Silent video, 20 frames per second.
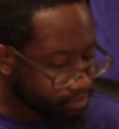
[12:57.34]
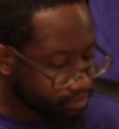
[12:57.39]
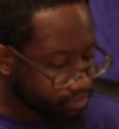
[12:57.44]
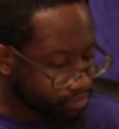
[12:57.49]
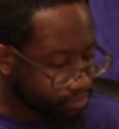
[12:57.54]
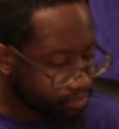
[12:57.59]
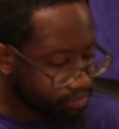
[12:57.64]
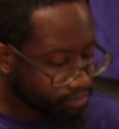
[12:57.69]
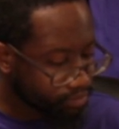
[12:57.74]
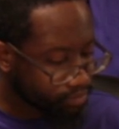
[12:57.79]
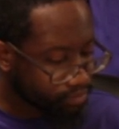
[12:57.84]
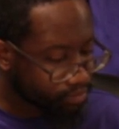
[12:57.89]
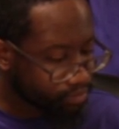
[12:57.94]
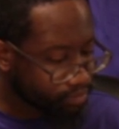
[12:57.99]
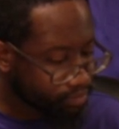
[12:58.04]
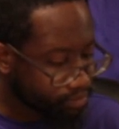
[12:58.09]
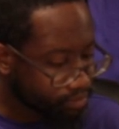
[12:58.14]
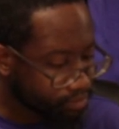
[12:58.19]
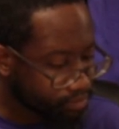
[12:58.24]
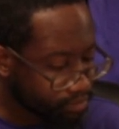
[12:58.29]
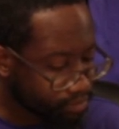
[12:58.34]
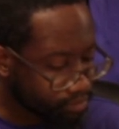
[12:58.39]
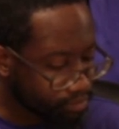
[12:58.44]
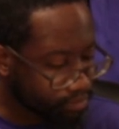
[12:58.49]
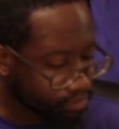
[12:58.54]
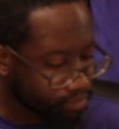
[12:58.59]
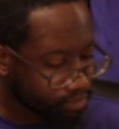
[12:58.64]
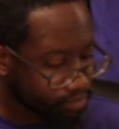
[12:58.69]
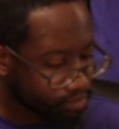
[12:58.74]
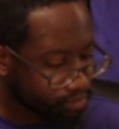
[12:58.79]

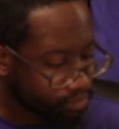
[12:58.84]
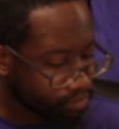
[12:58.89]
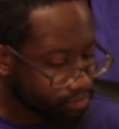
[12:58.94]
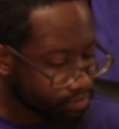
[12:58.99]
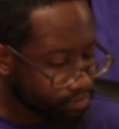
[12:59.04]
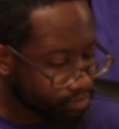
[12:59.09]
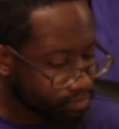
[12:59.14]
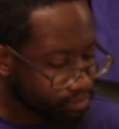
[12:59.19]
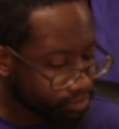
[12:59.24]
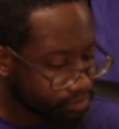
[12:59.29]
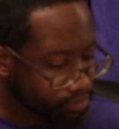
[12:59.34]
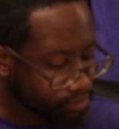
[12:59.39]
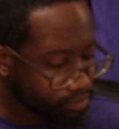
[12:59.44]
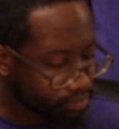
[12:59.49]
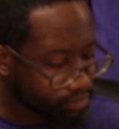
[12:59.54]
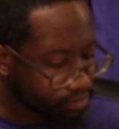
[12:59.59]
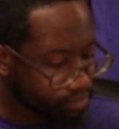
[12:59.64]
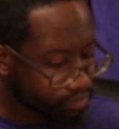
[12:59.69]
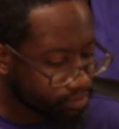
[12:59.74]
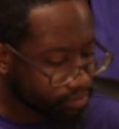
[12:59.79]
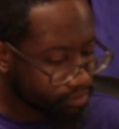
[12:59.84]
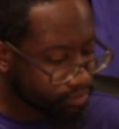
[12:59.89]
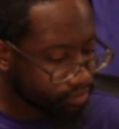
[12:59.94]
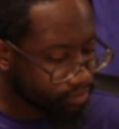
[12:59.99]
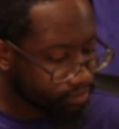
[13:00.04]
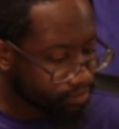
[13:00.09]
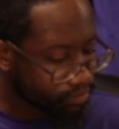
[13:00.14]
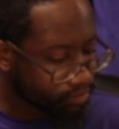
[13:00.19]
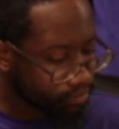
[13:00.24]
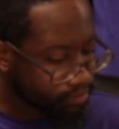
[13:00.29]

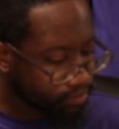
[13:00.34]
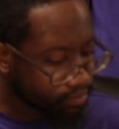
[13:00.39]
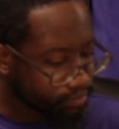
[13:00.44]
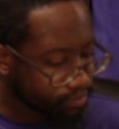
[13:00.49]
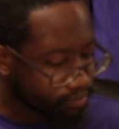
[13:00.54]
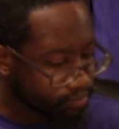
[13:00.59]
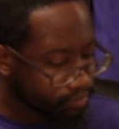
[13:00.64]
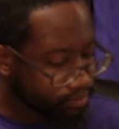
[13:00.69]
No words are spoken by the person on screen.